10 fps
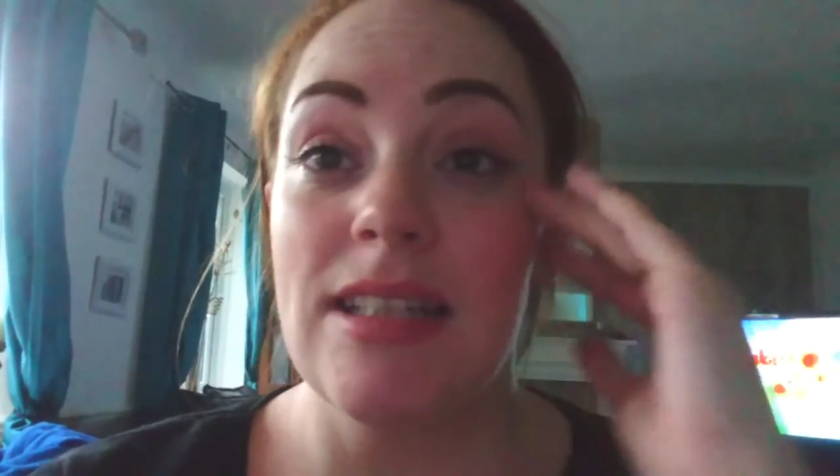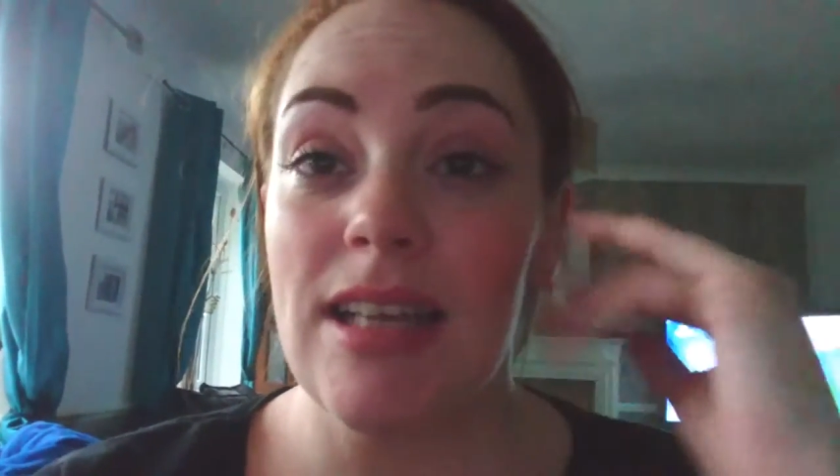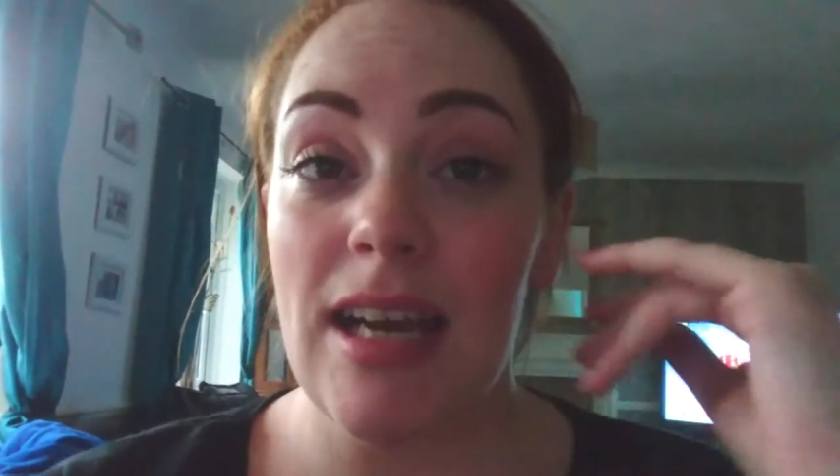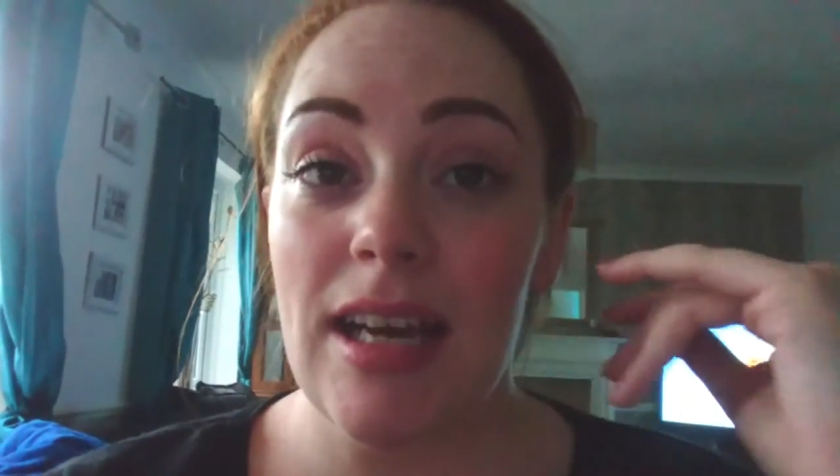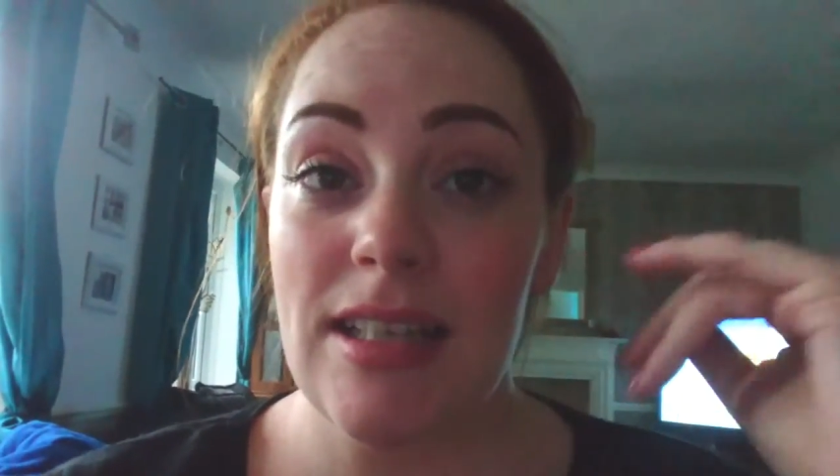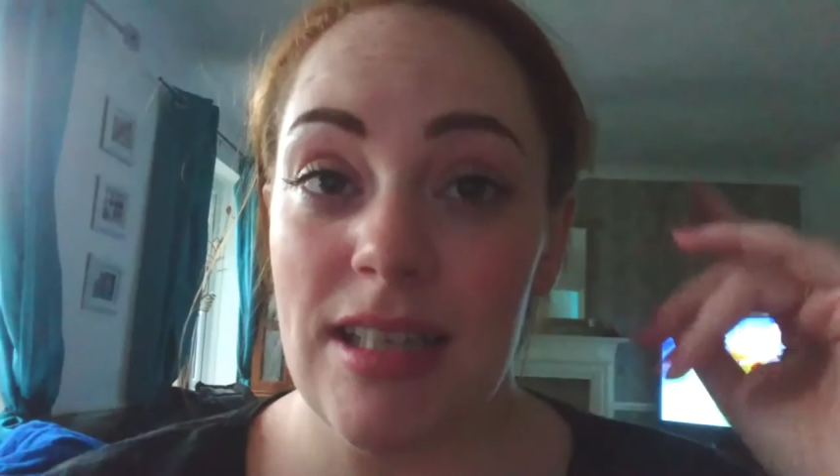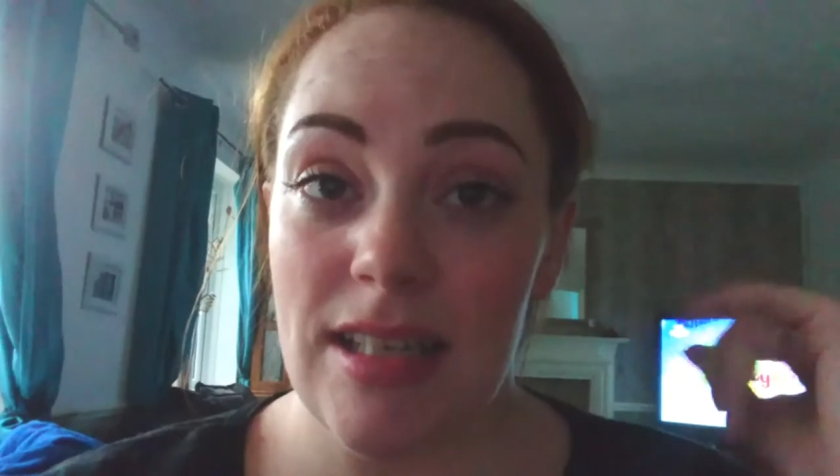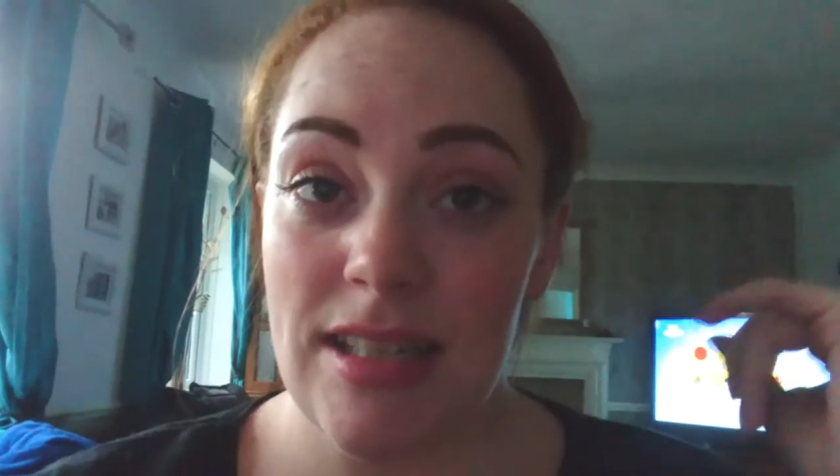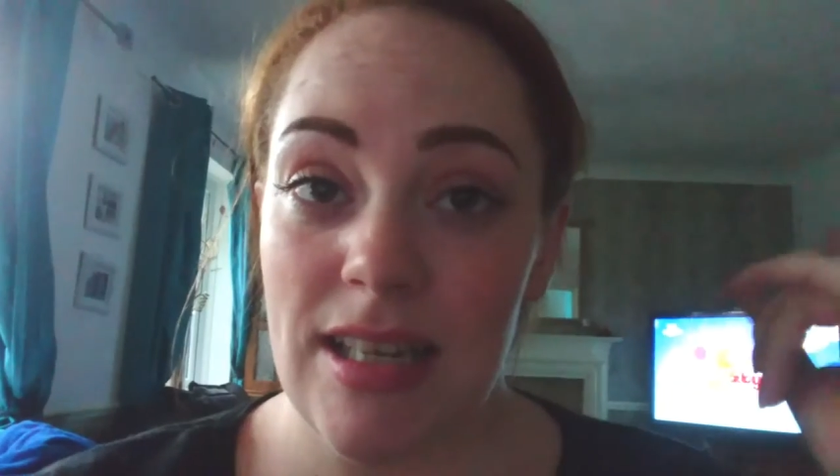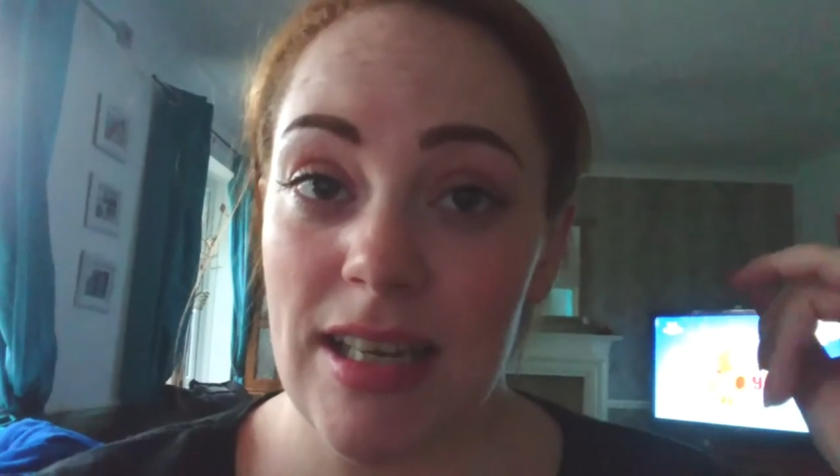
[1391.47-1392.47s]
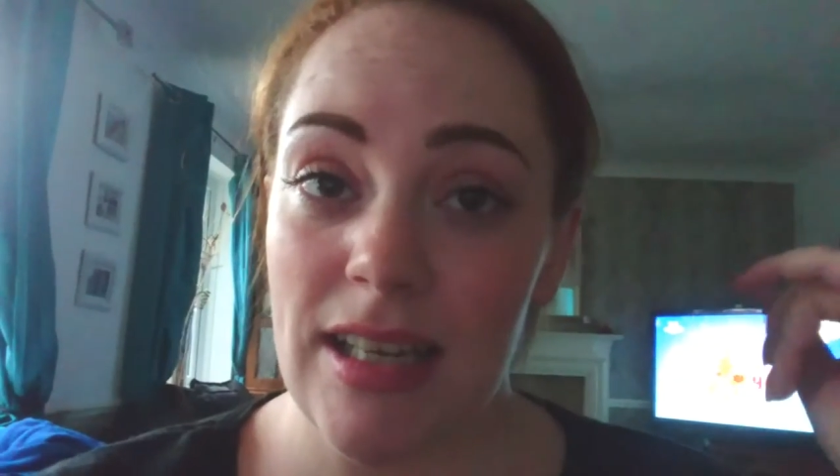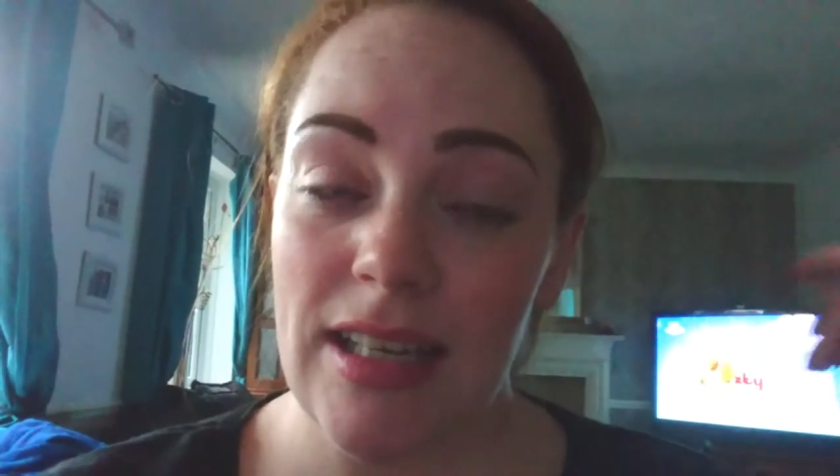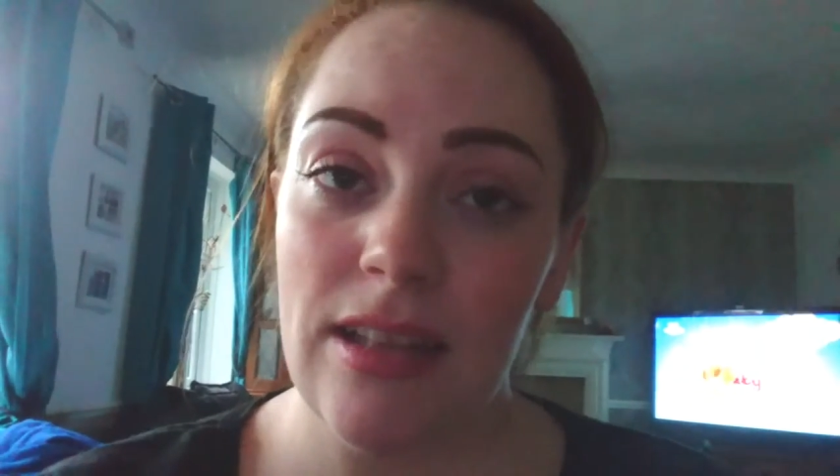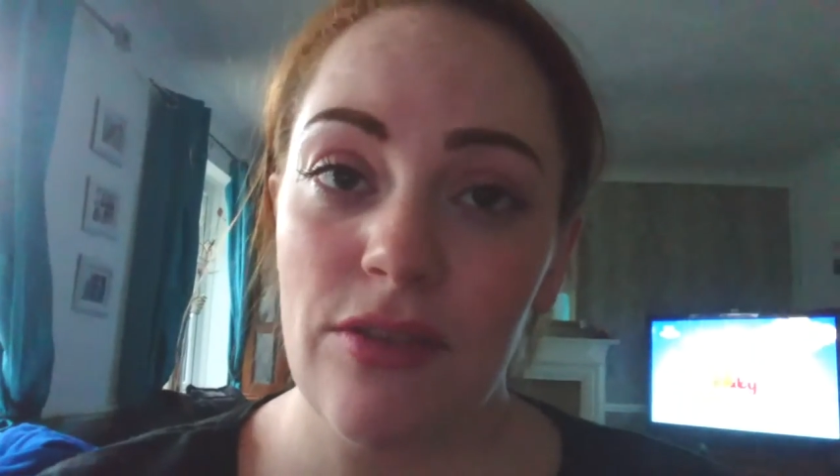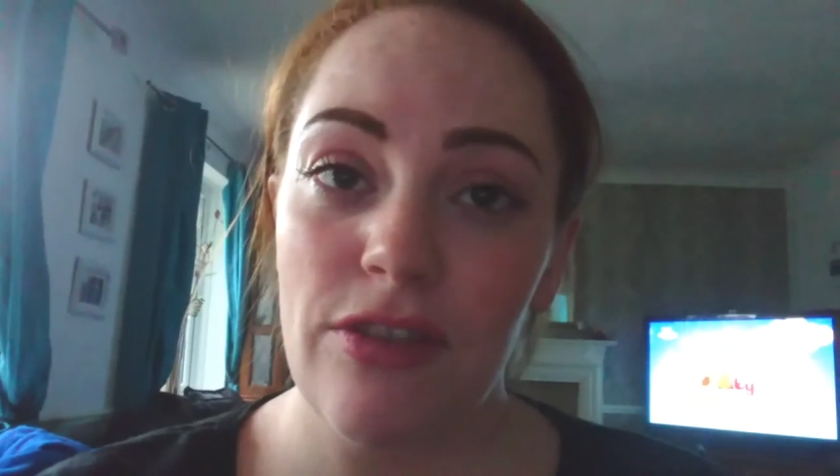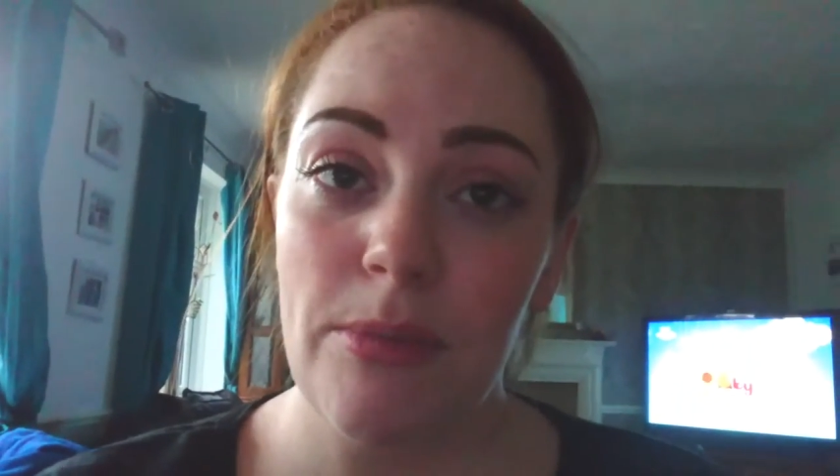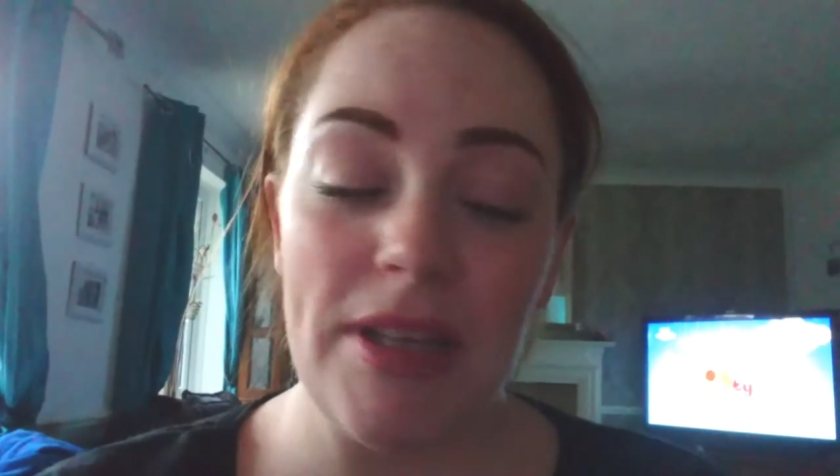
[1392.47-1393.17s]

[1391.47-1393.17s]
Dad is taking Ethan for a